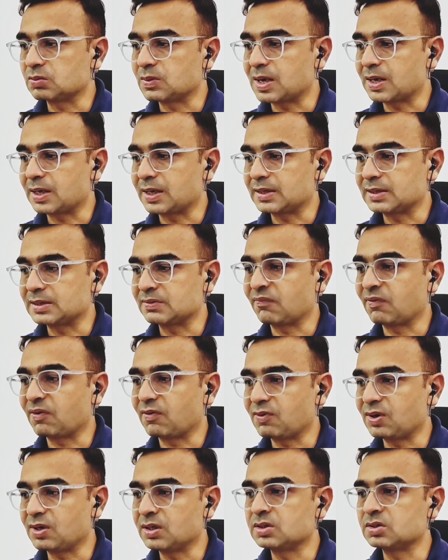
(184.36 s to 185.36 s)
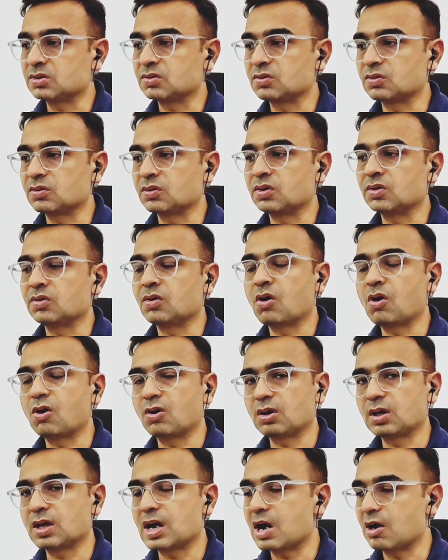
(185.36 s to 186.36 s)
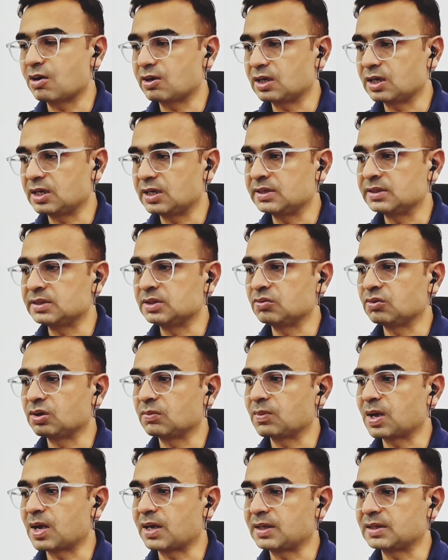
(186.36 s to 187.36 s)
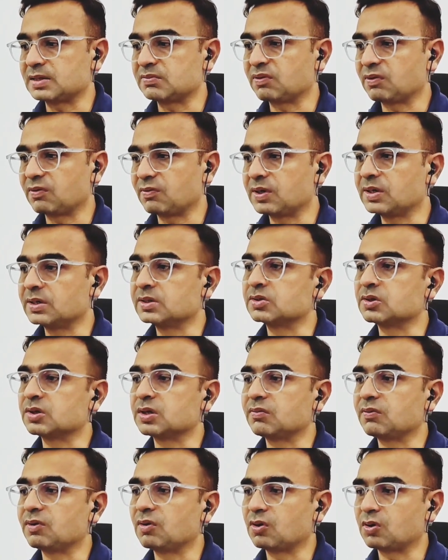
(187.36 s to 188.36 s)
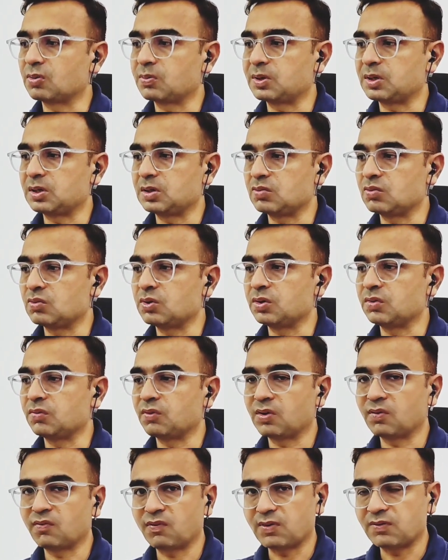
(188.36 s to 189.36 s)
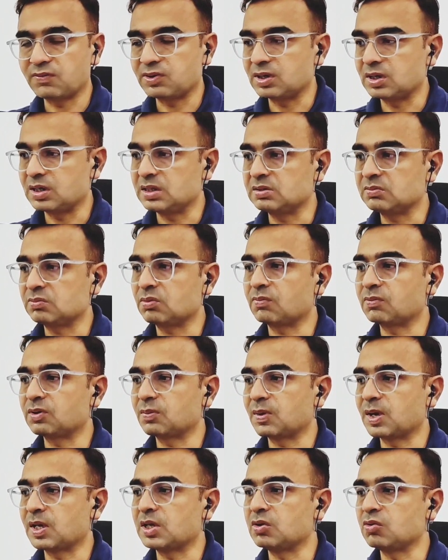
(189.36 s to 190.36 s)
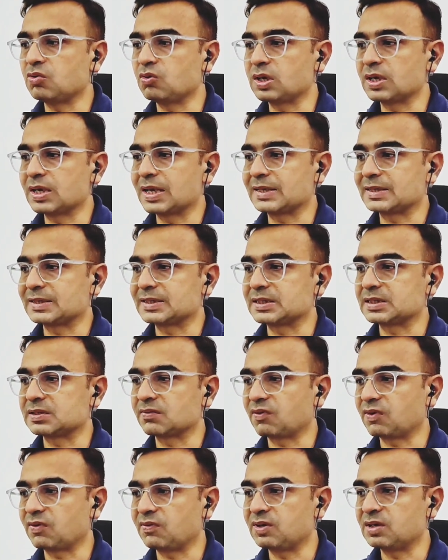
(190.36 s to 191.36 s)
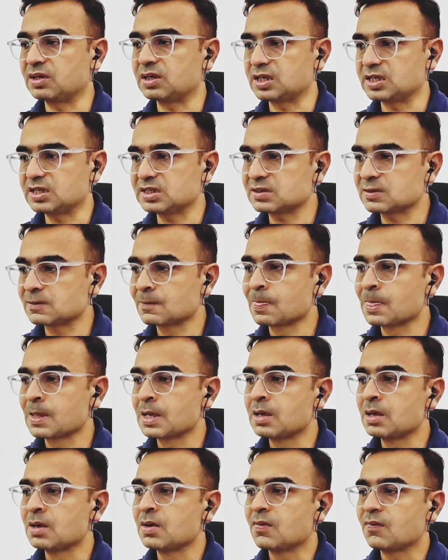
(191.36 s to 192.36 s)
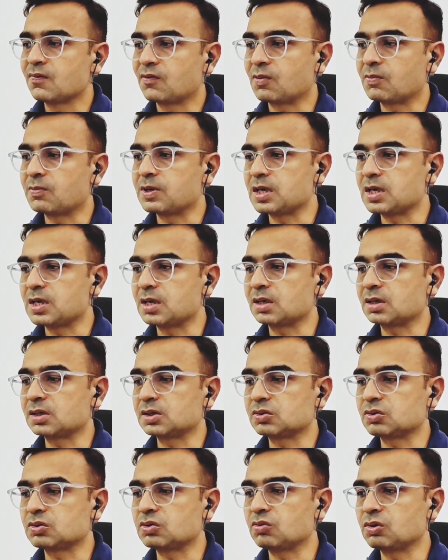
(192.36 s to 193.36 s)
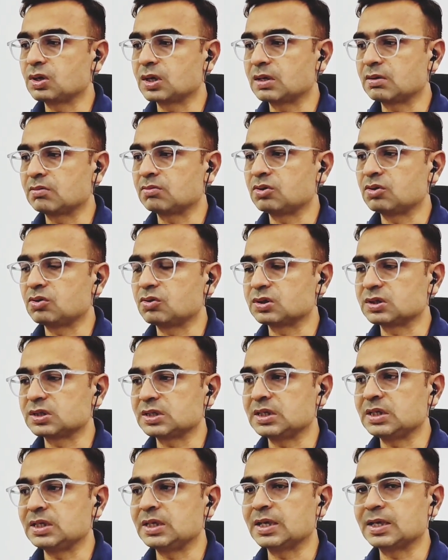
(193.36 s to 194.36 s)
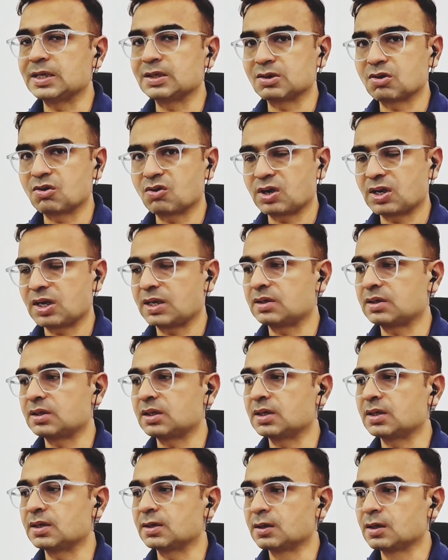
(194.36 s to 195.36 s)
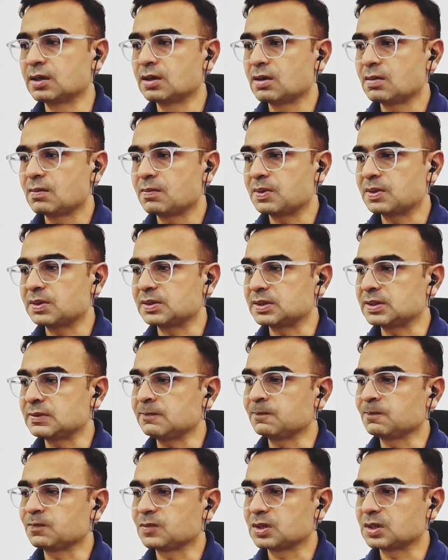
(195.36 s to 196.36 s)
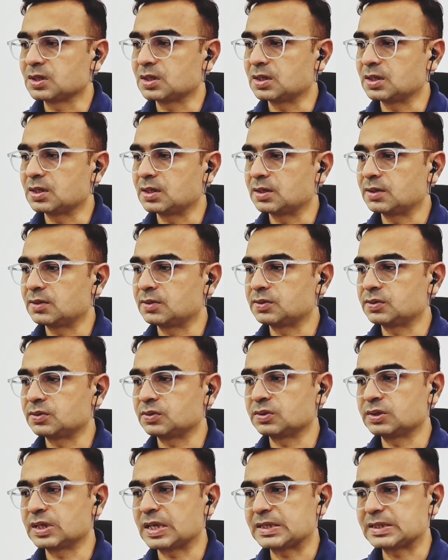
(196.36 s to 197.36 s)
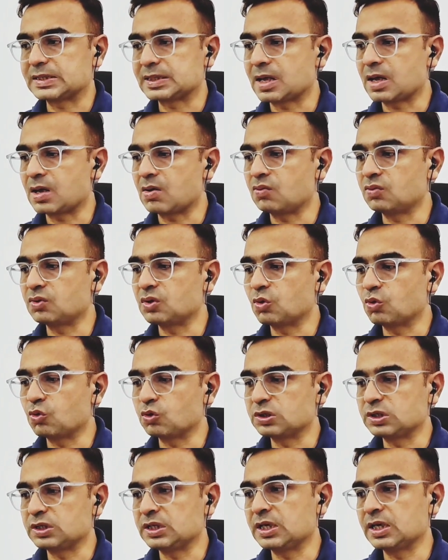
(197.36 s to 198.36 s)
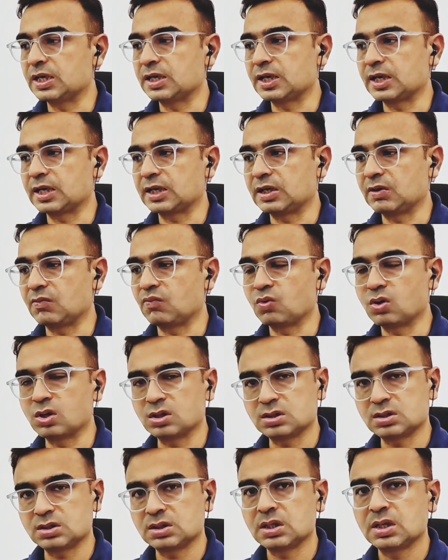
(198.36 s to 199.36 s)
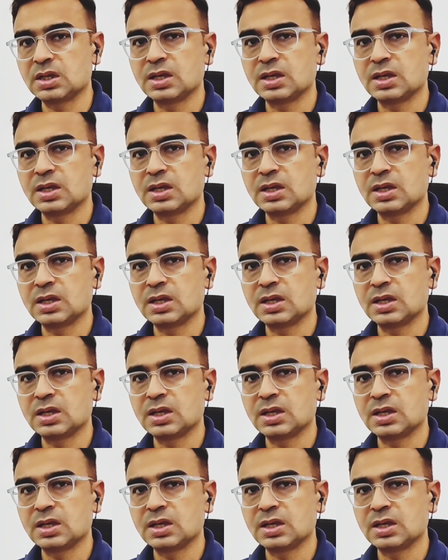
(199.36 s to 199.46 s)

mark as a favorite so all hot lists you can mark as favorite so it will automatically go into the favorite list from the menu you can access the favorite list from here also you can you know see and contact the person uh, so that's how the OCR technique works